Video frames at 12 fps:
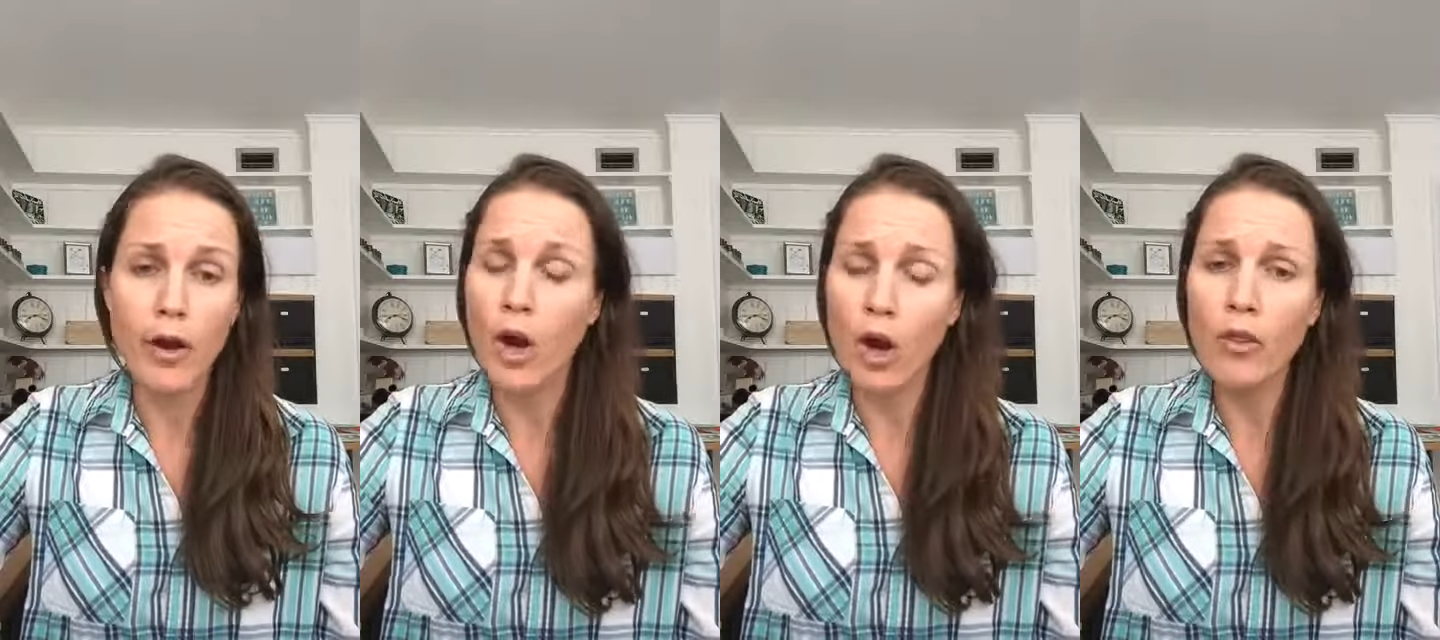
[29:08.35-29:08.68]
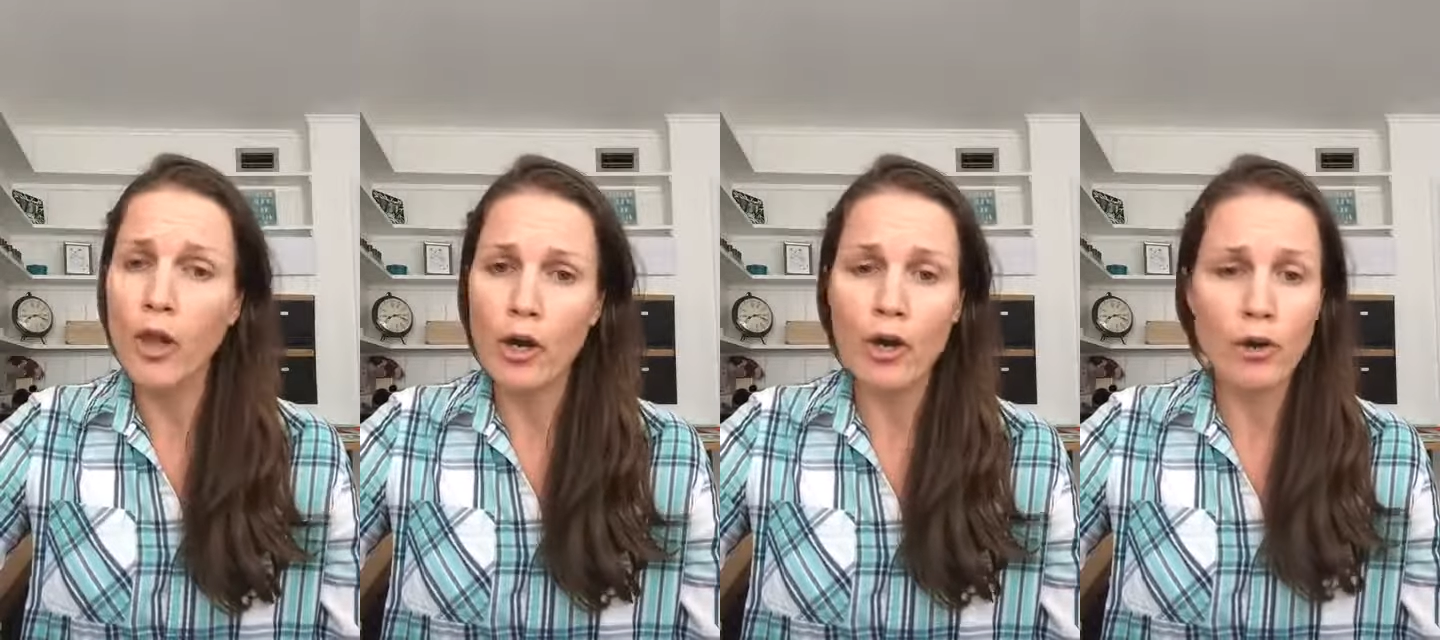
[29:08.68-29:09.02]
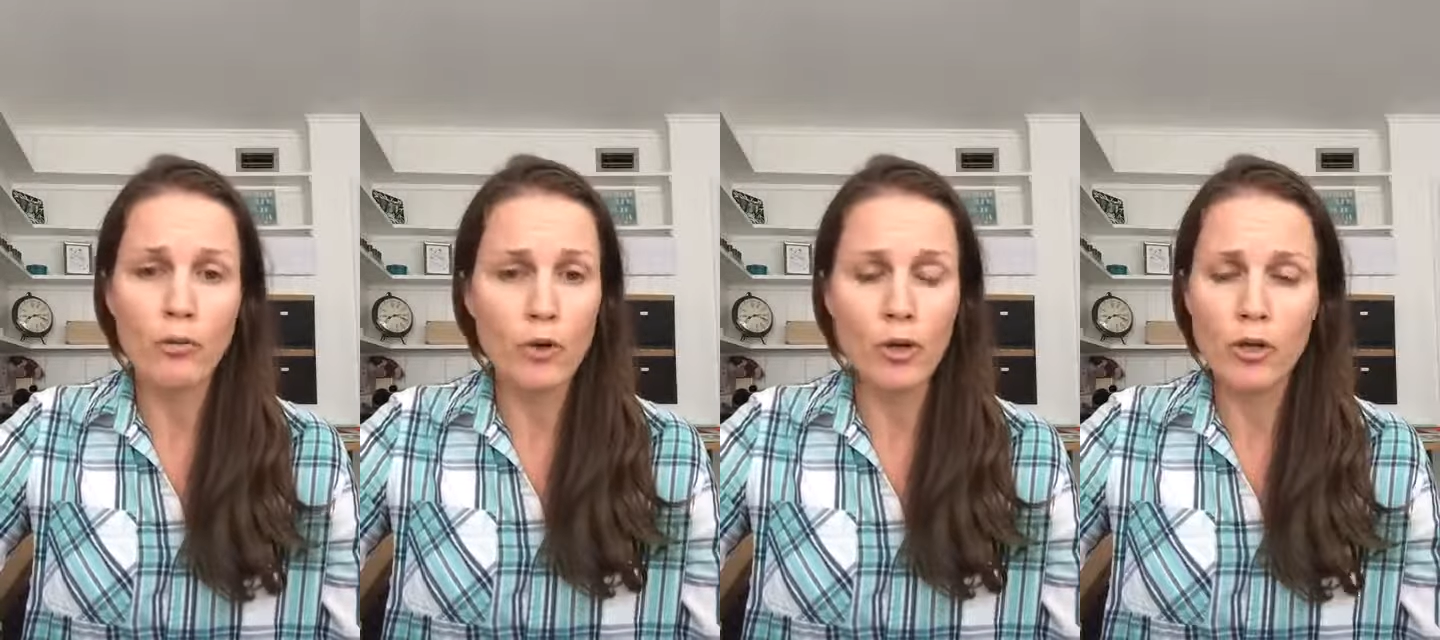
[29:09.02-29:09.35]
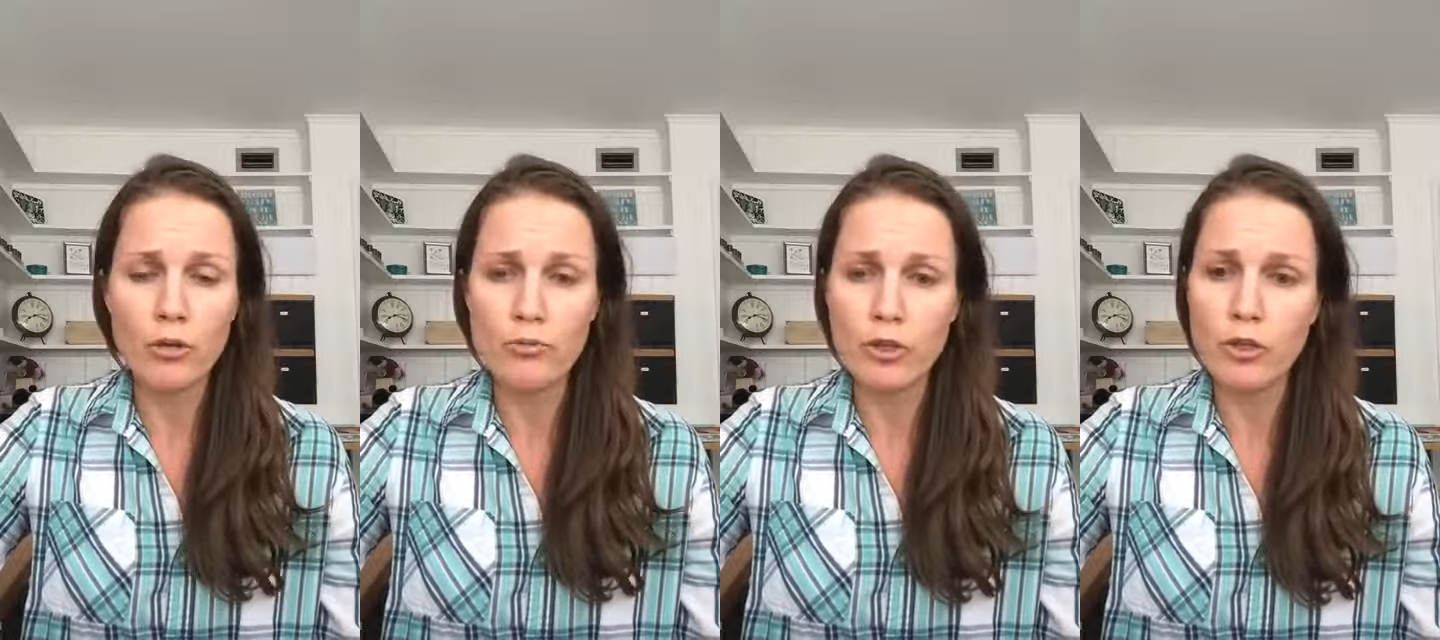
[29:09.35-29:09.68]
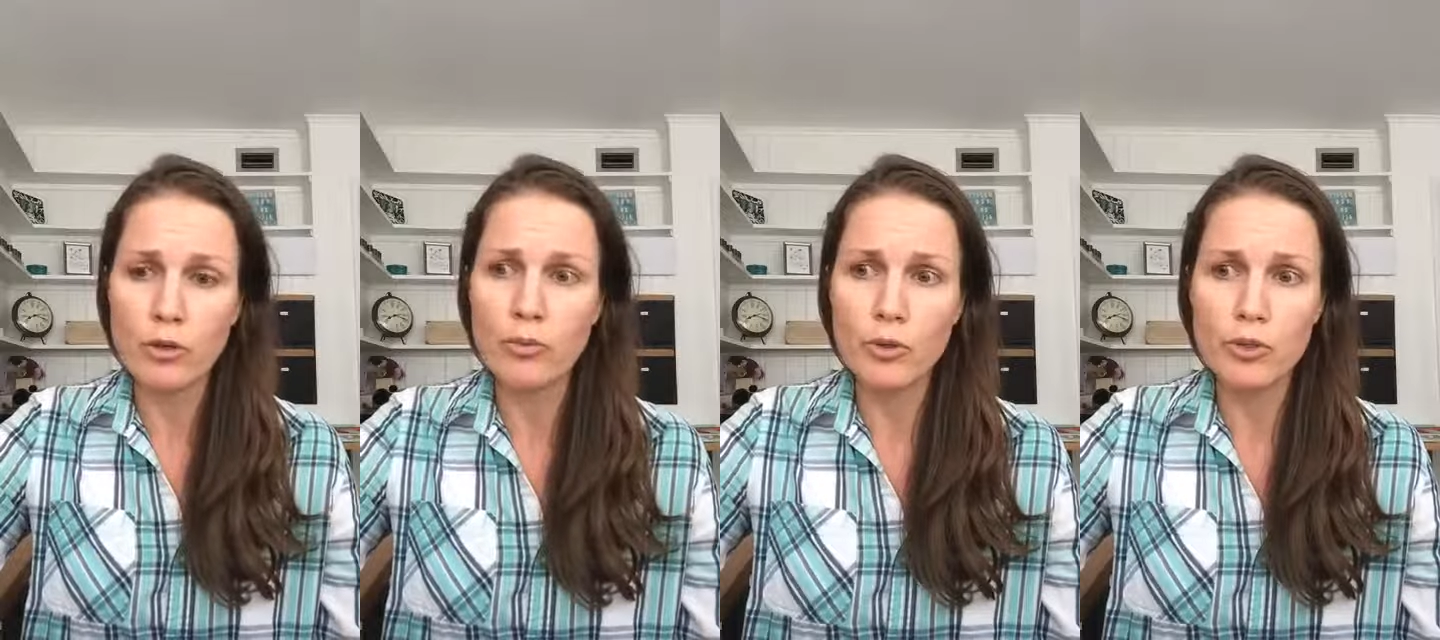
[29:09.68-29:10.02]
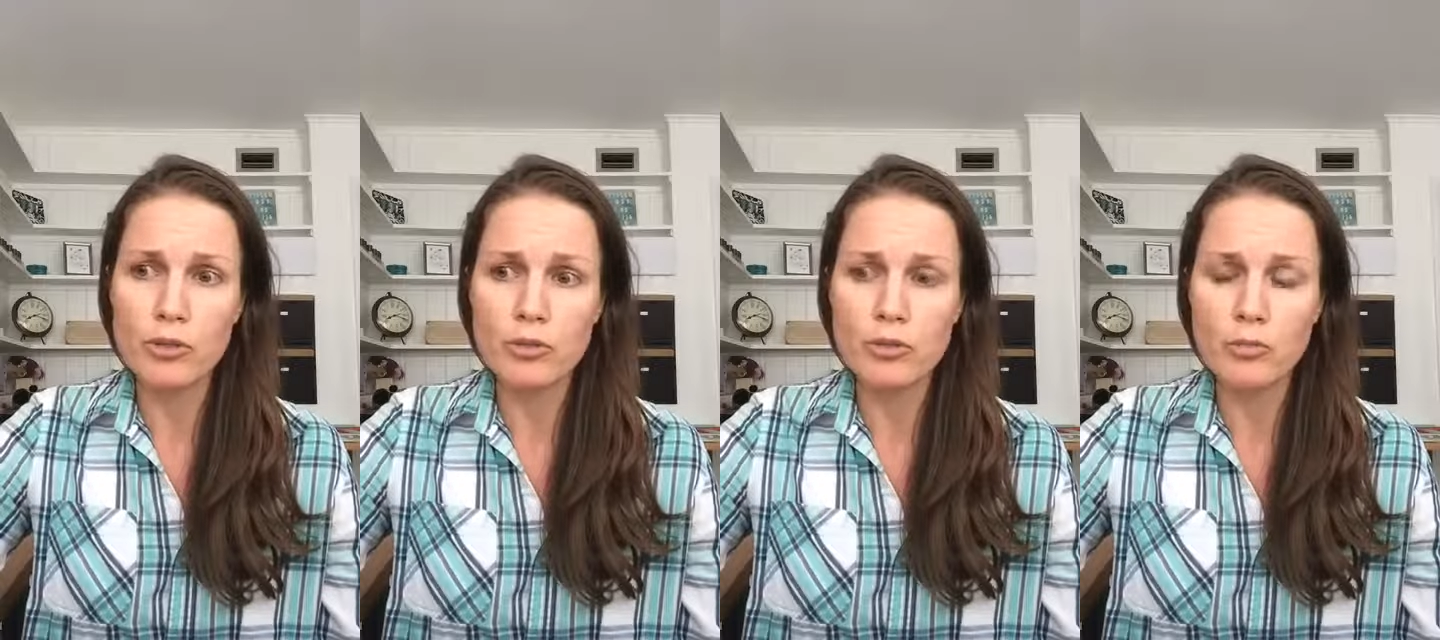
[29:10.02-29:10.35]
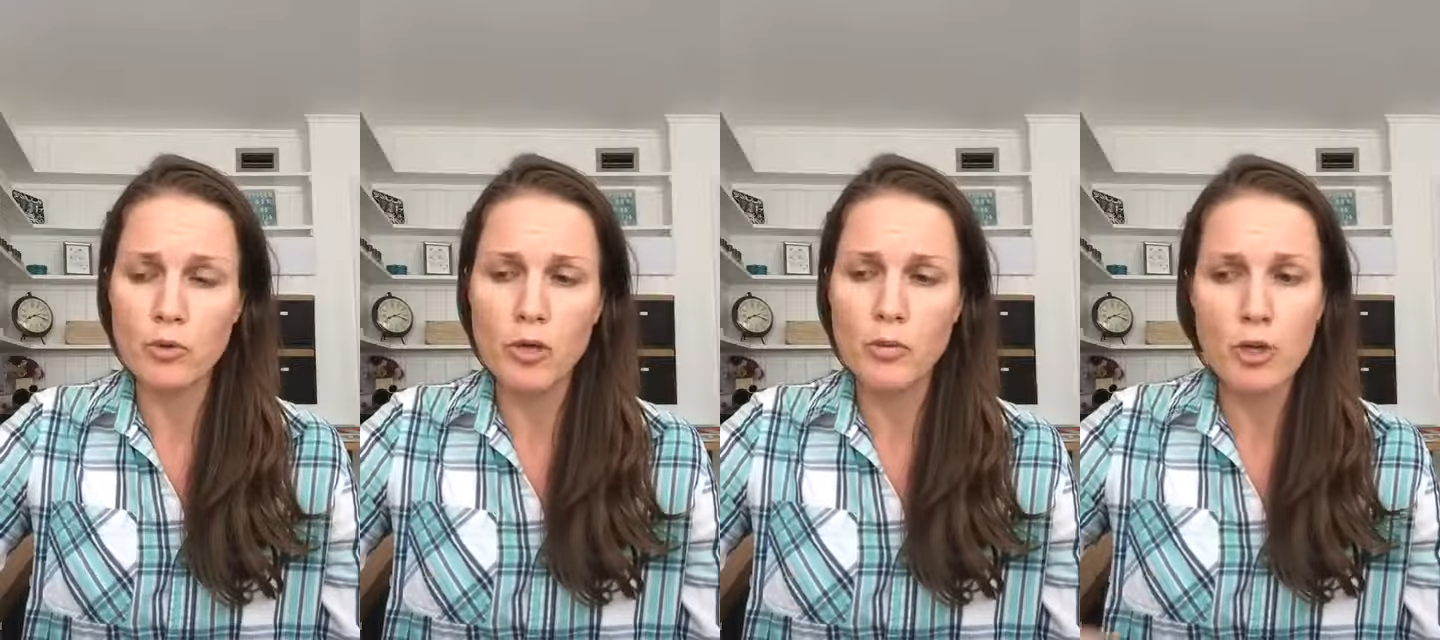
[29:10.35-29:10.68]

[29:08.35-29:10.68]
All that hard work you did, it really disappointed